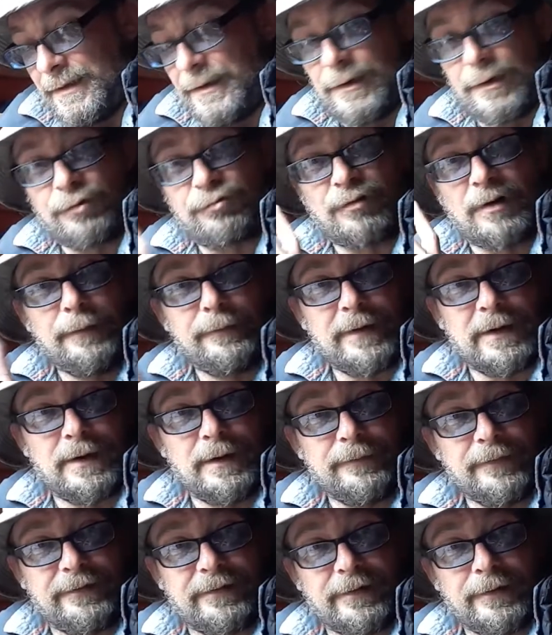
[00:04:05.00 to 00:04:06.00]
I drove it
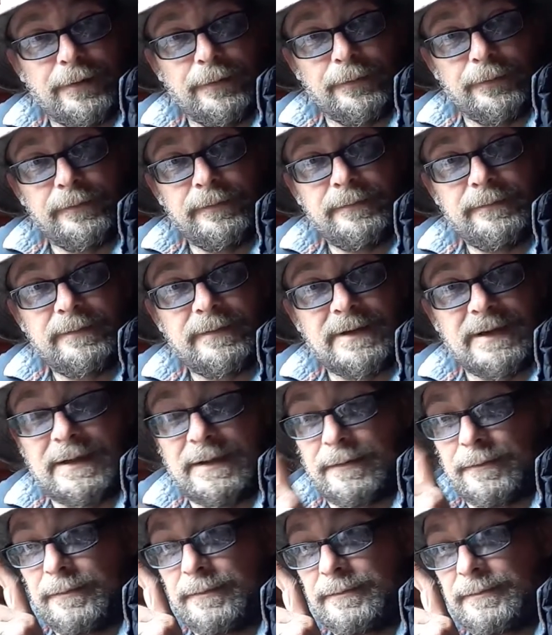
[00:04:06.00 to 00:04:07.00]
over to Luton.
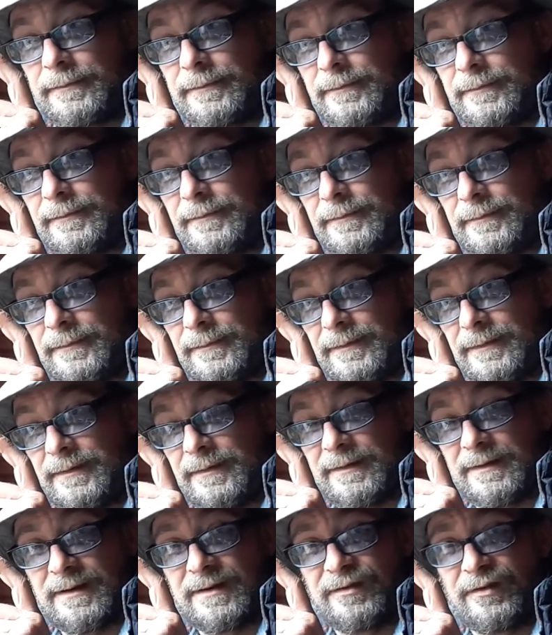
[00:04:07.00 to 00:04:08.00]
Now,
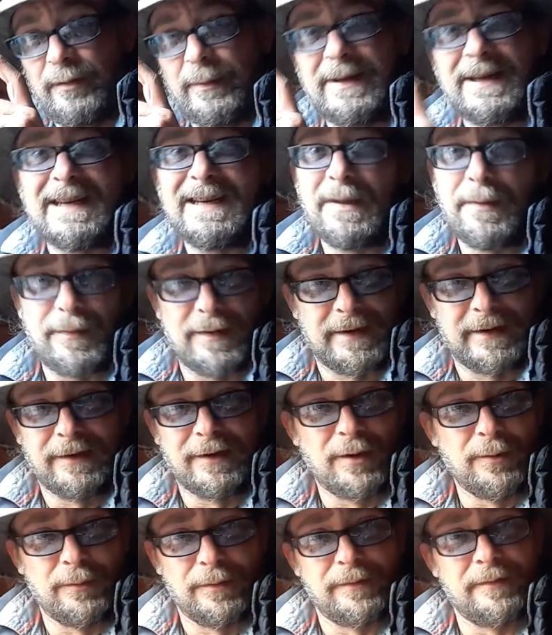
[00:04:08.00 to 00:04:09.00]
doing anything in
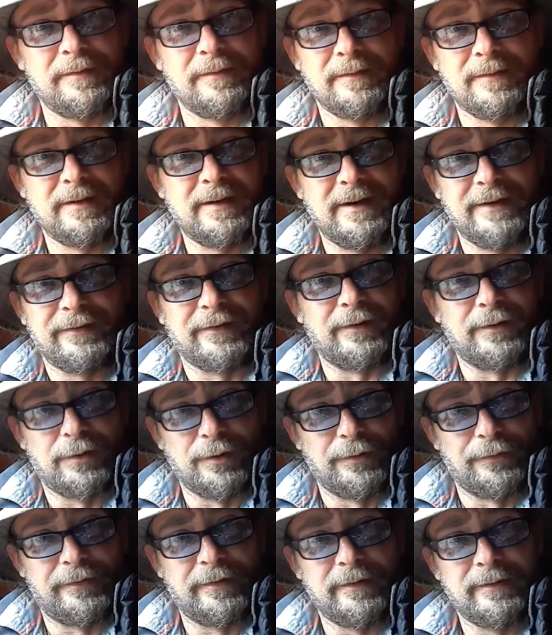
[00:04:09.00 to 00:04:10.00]
Luton isn't
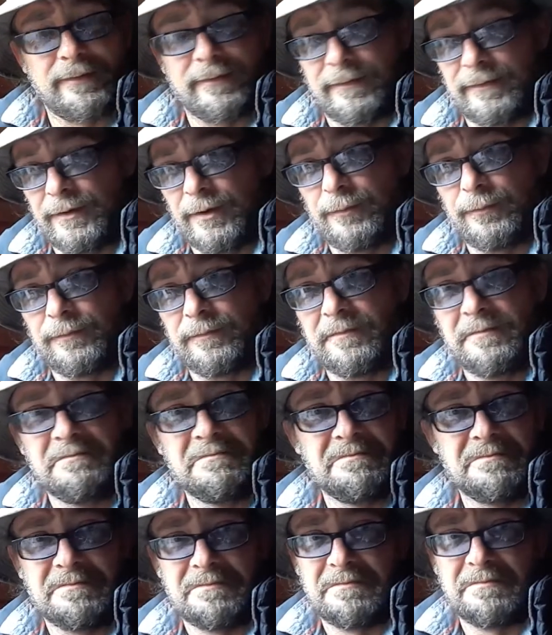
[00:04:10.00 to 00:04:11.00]
good. Luton
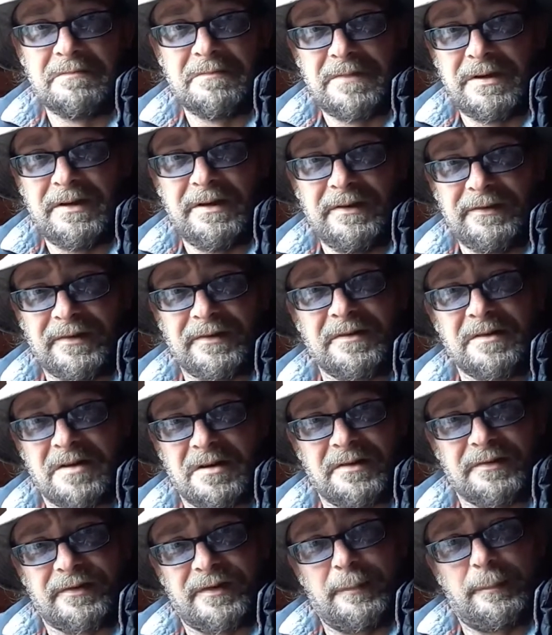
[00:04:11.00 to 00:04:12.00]
is a
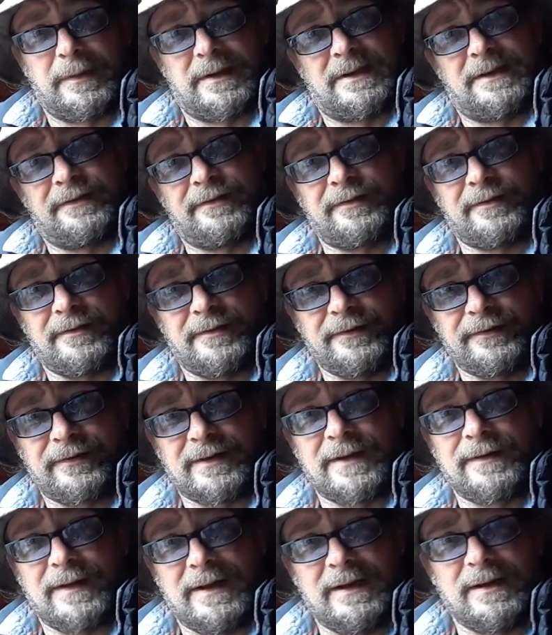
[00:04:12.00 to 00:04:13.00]
nasty place. I
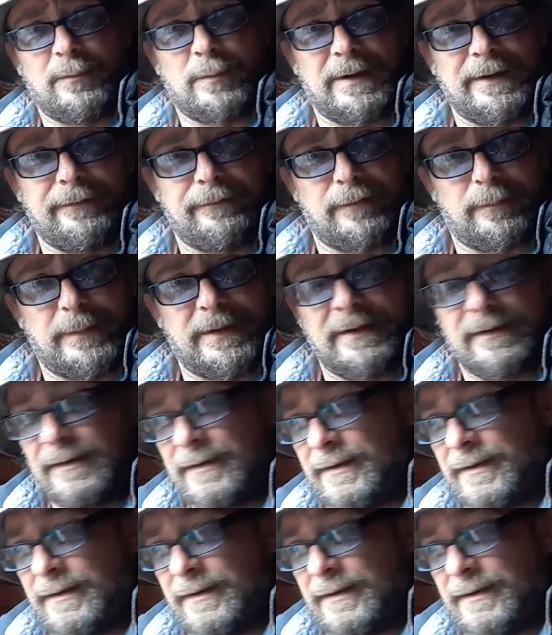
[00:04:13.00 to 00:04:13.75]
stay the hell away from it.